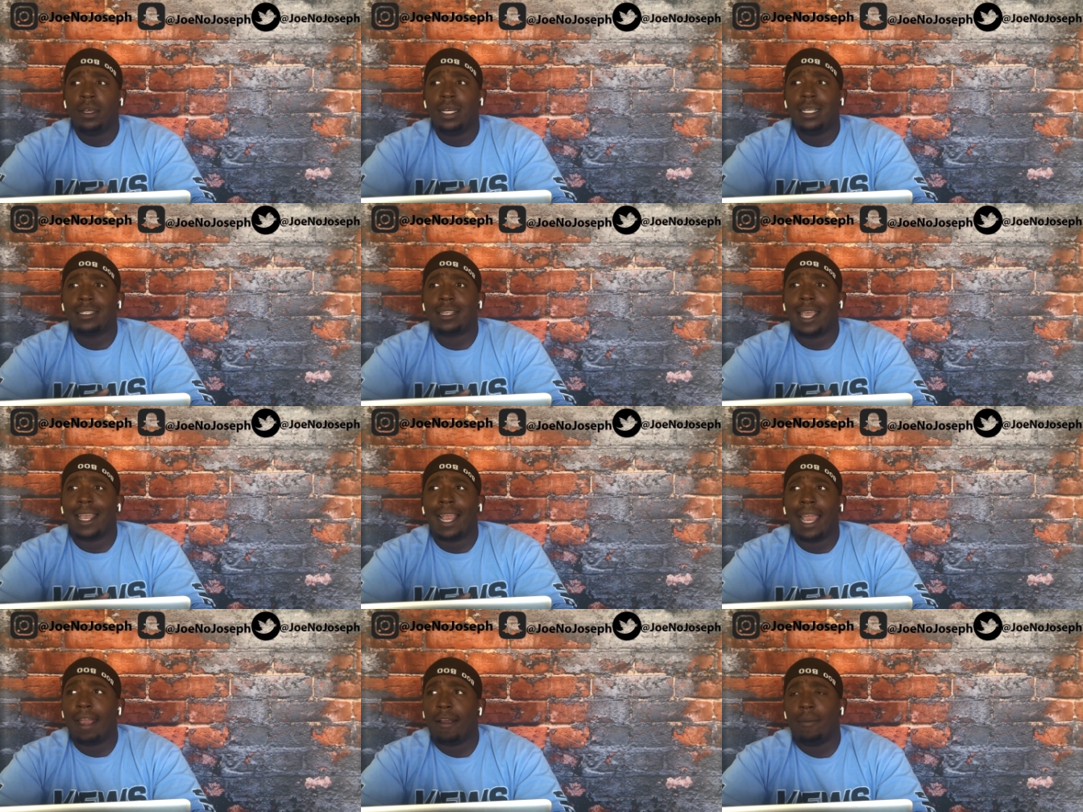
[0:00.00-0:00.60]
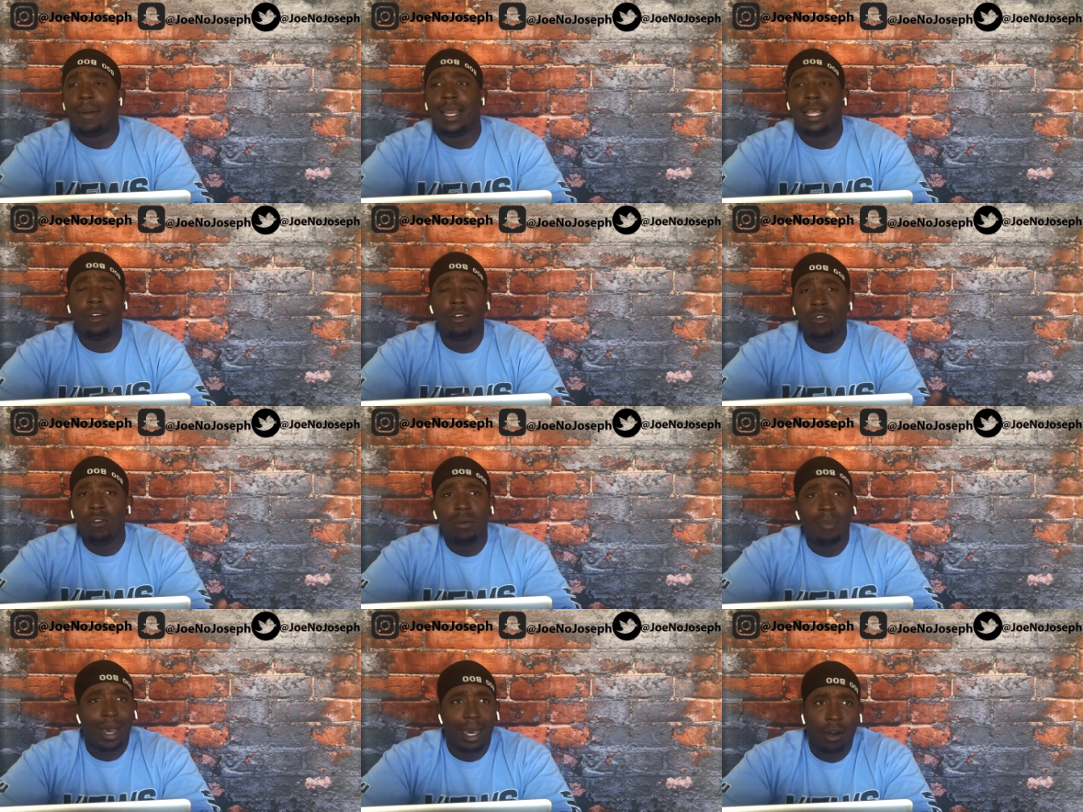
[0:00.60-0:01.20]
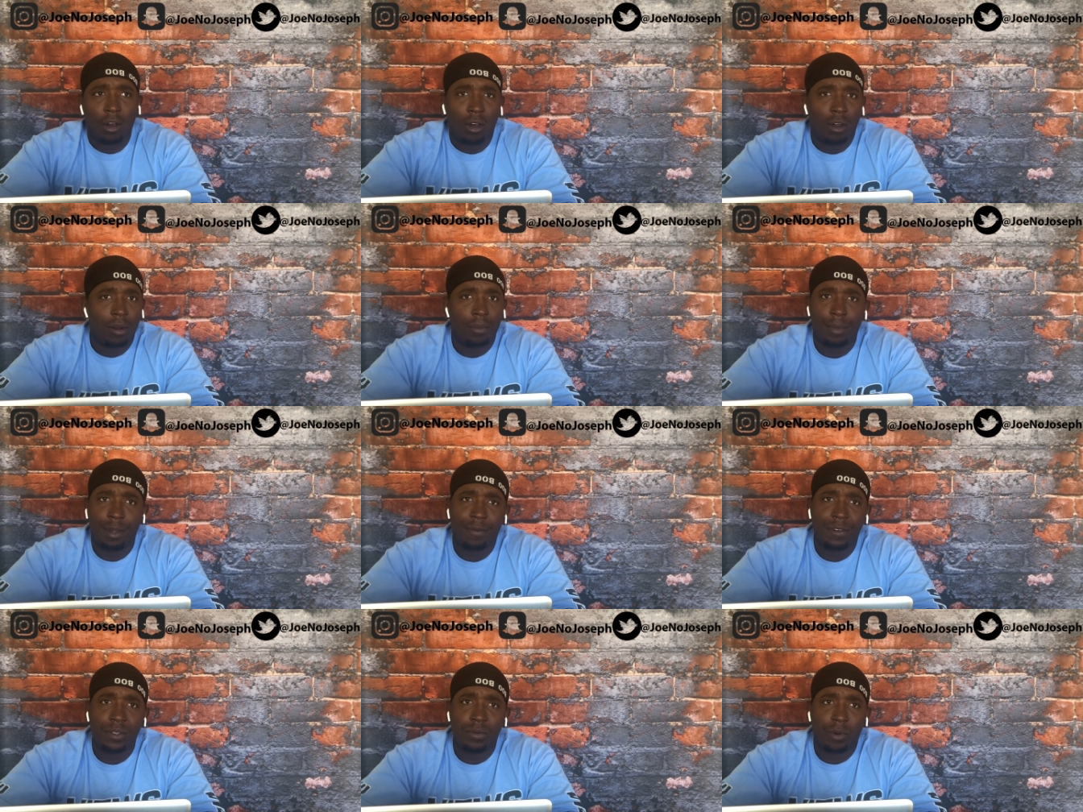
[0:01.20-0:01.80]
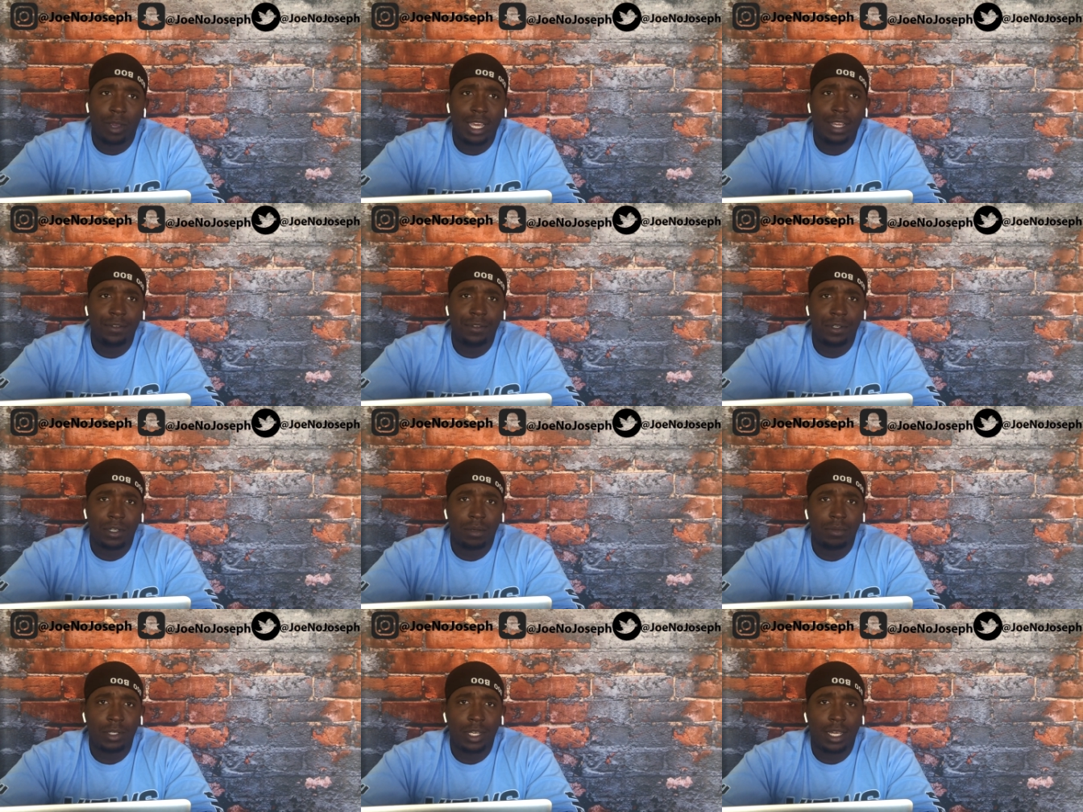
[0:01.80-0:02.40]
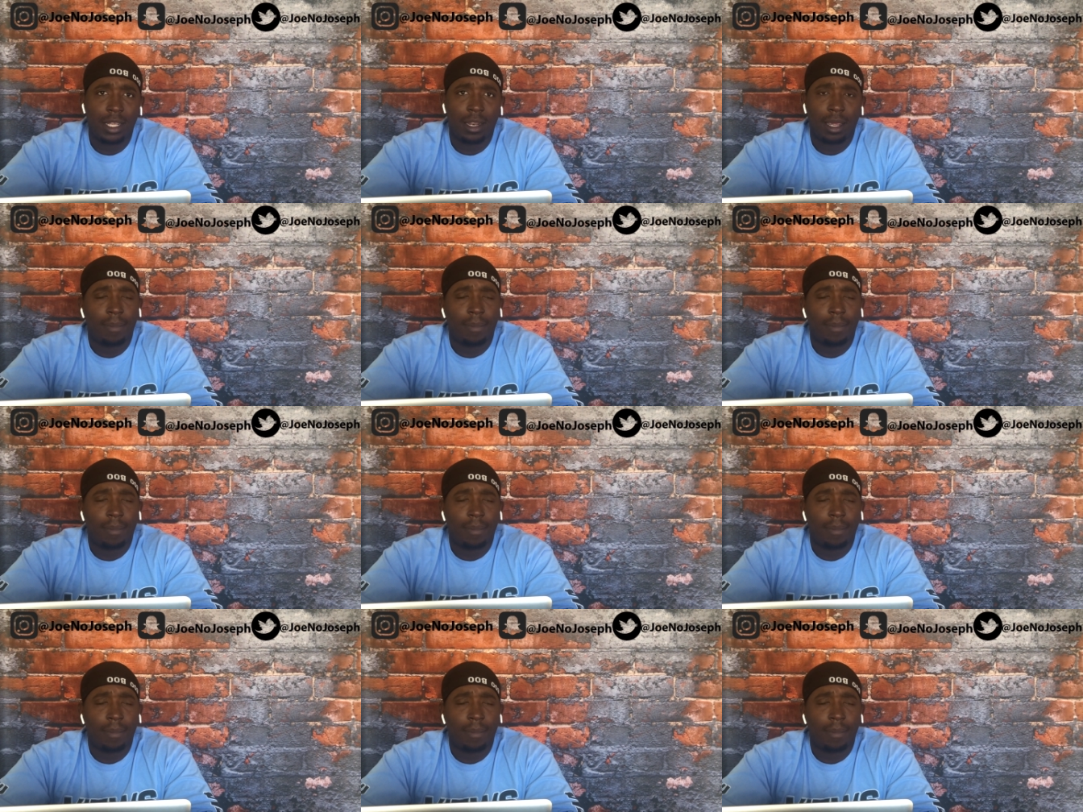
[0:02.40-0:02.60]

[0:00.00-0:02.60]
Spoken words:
it's like everybody knew about all the Memphis waves, you know what I'm saying?